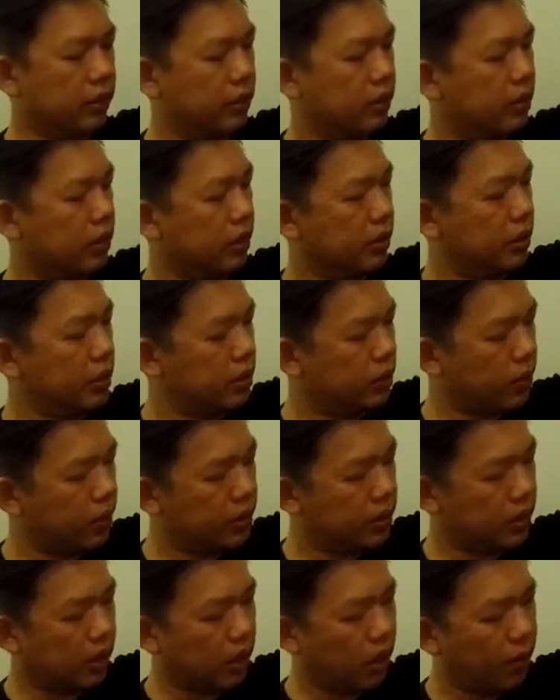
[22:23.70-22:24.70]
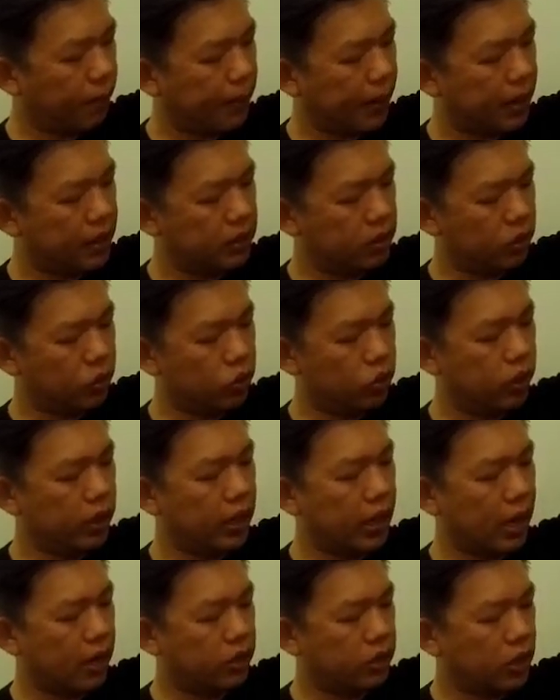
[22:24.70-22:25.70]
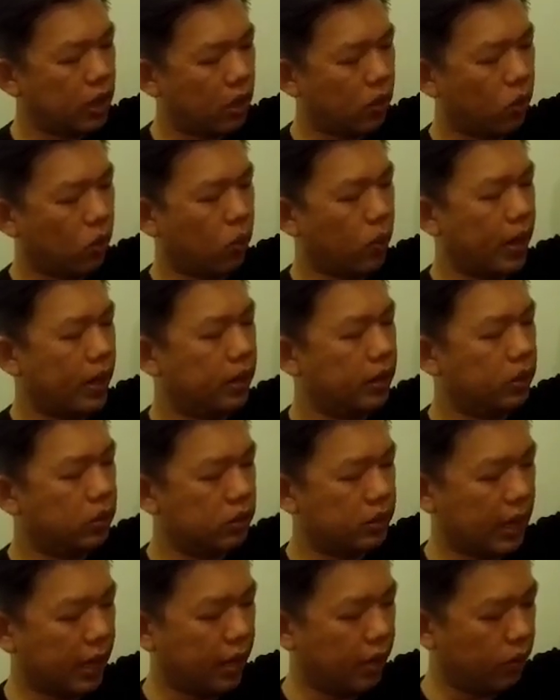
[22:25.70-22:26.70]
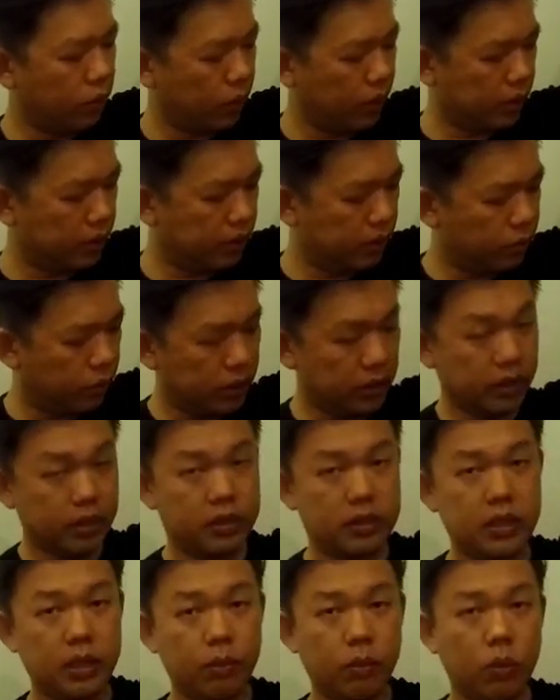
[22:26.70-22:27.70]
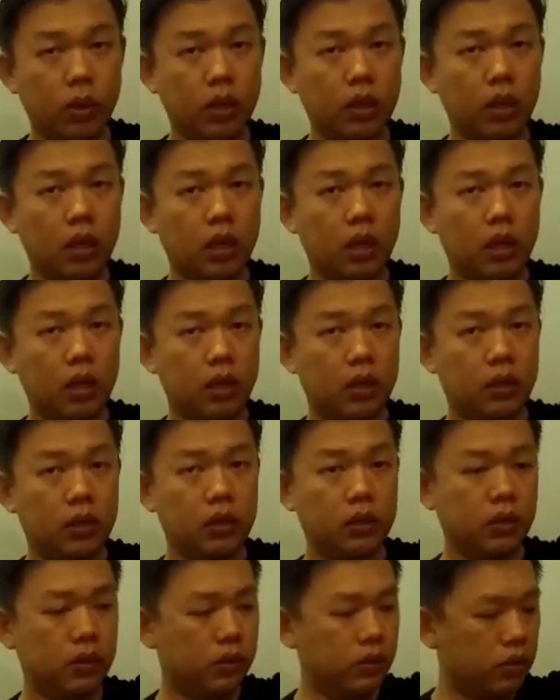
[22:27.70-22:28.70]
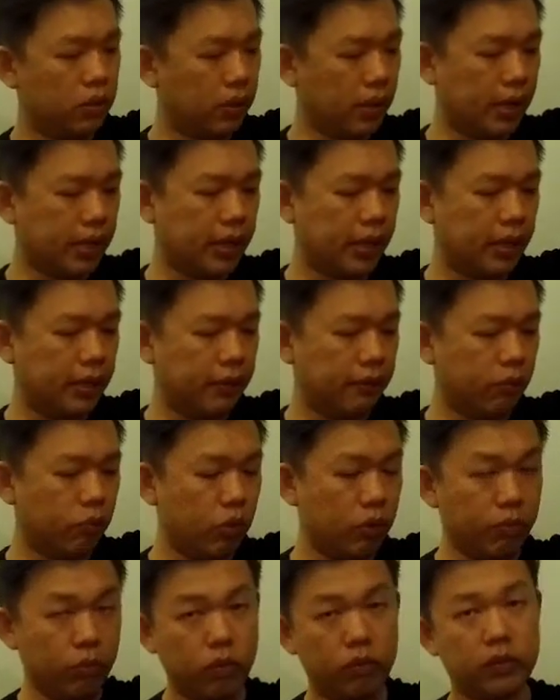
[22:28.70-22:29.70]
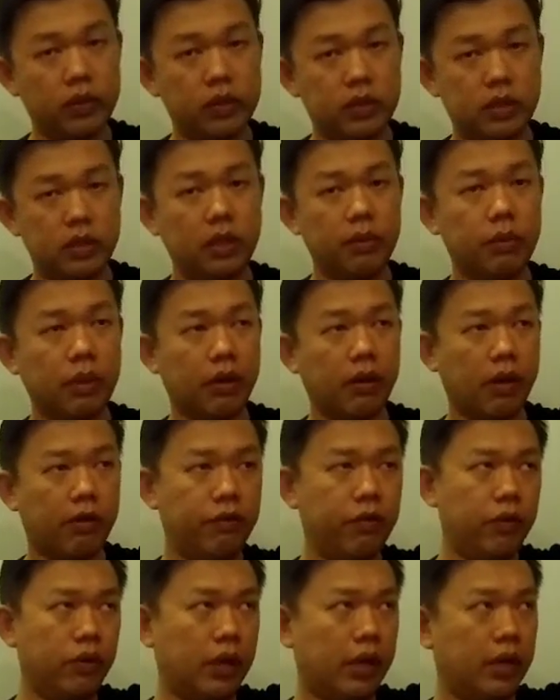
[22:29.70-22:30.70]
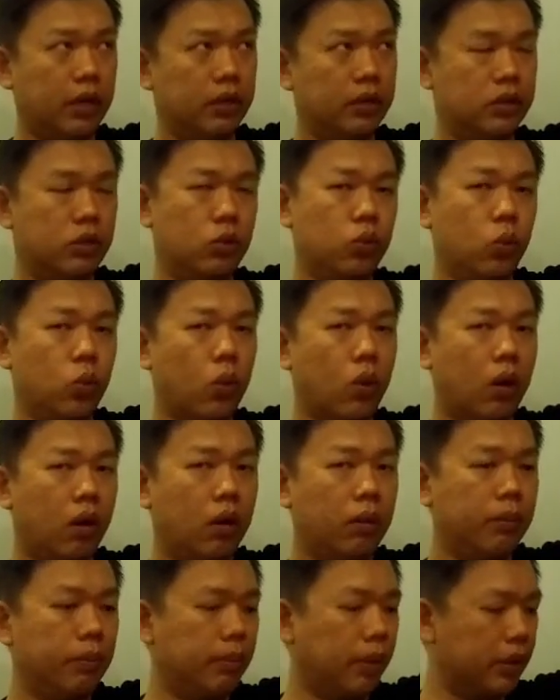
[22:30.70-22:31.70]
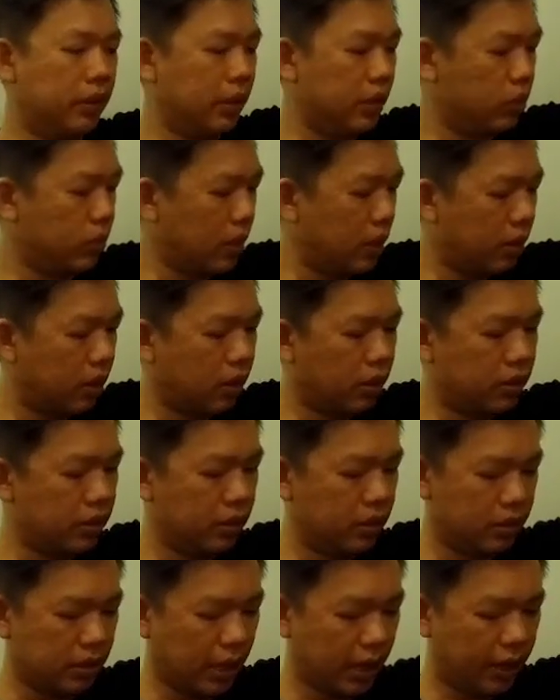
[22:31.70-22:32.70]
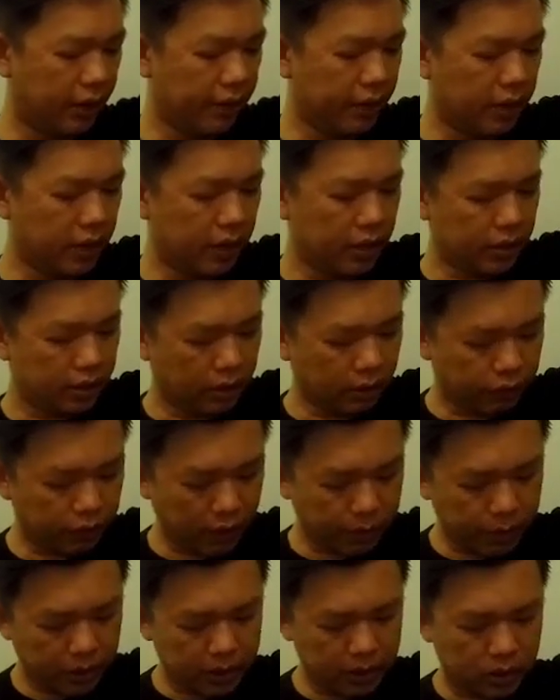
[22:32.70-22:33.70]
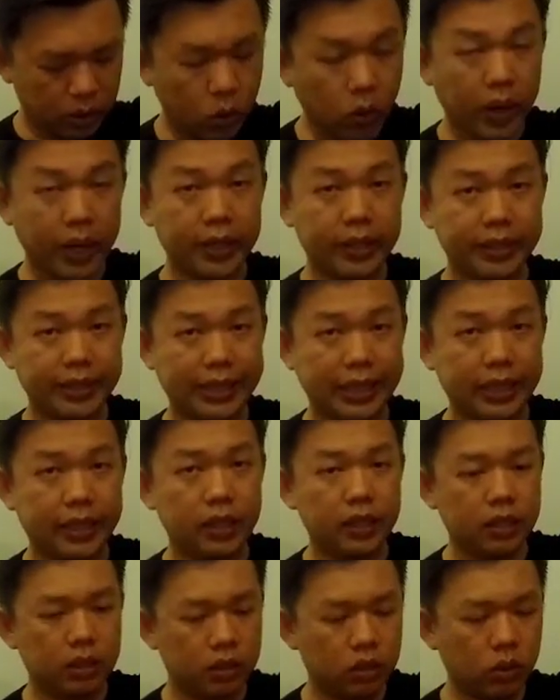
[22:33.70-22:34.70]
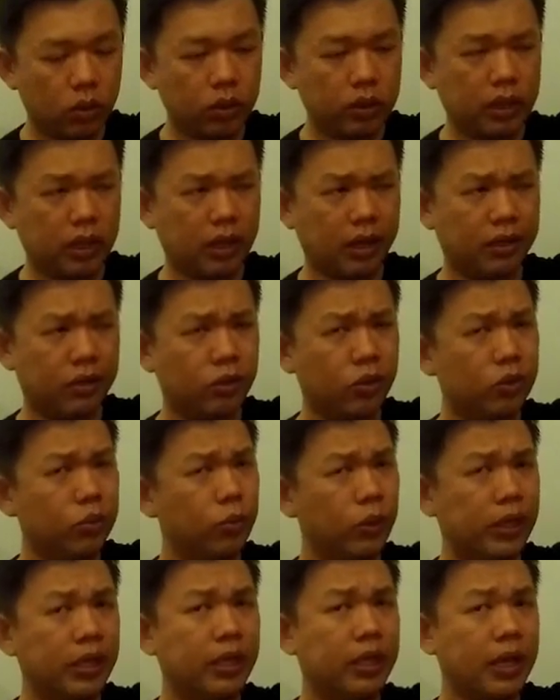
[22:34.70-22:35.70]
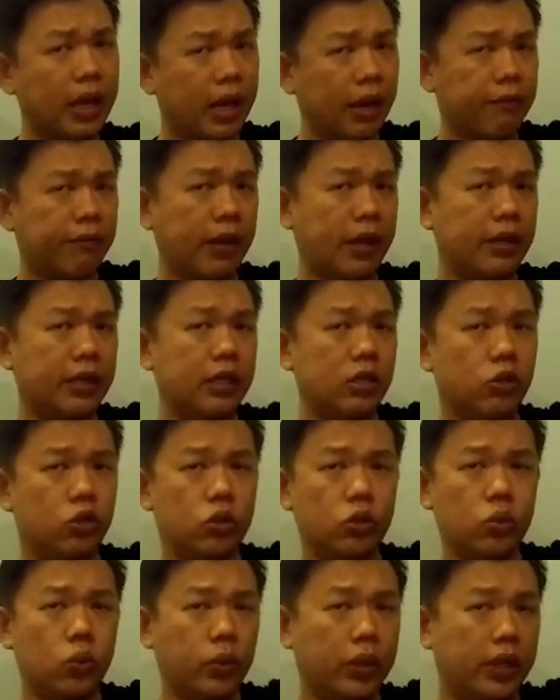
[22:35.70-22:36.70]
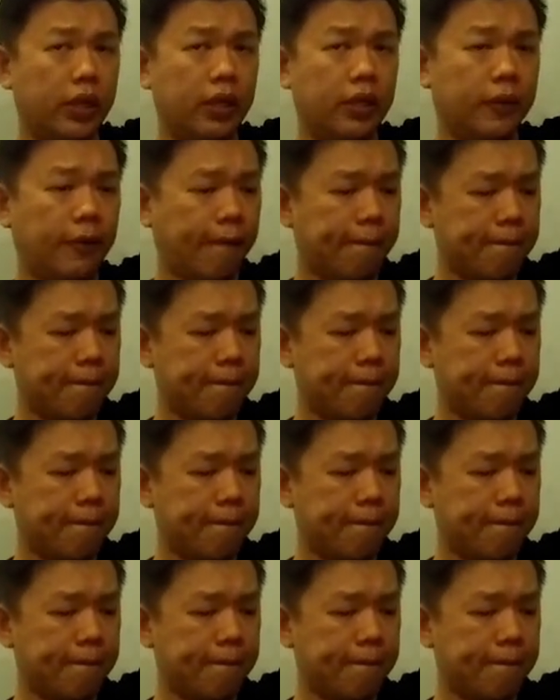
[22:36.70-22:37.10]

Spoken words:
This one is a long pants. Usually I will wear those like with the zip one, so I can remove the zip. I feel like it's too warm. But this one, because it's like the fabric is quite thin, so I don't really have any issue with it.